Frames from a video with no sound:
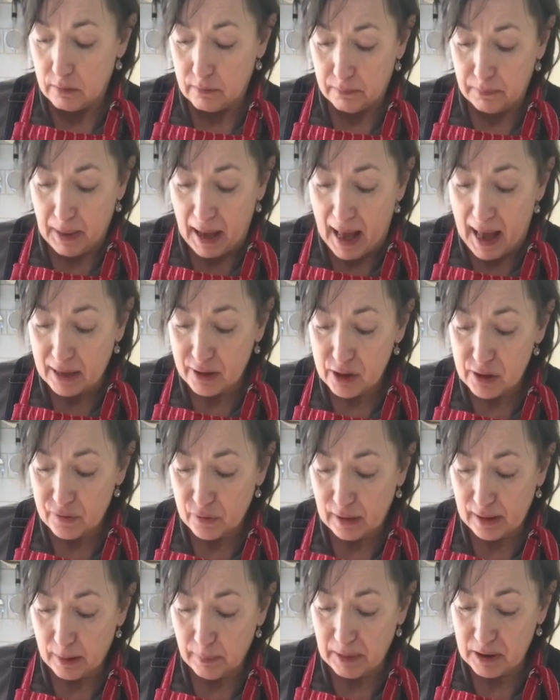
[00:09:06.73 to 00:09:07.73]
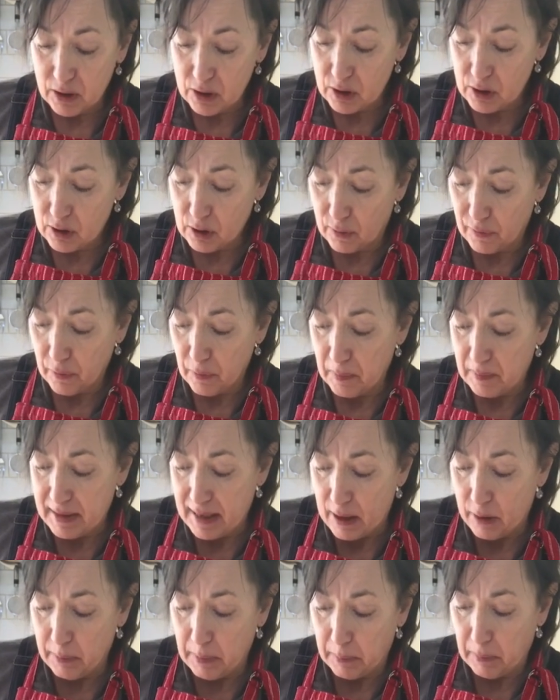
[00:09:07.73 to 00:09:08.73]
pan just for a little bit, just to soften them
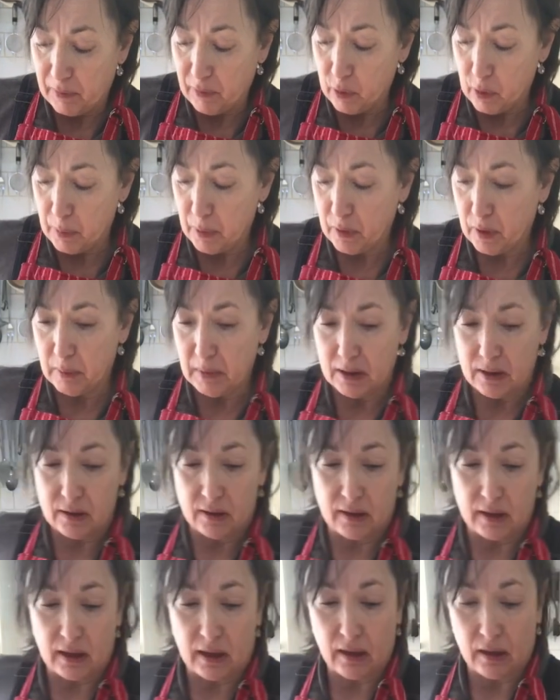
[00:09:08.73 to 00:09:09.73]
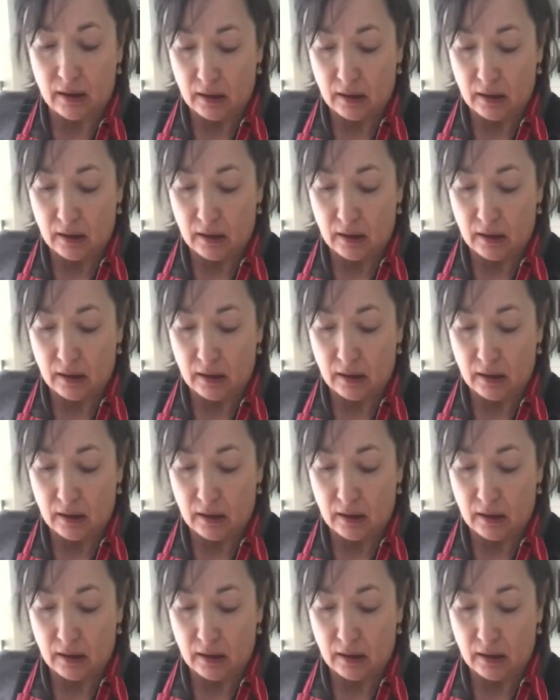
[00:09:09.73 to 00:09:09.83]
down a bit before I put them into the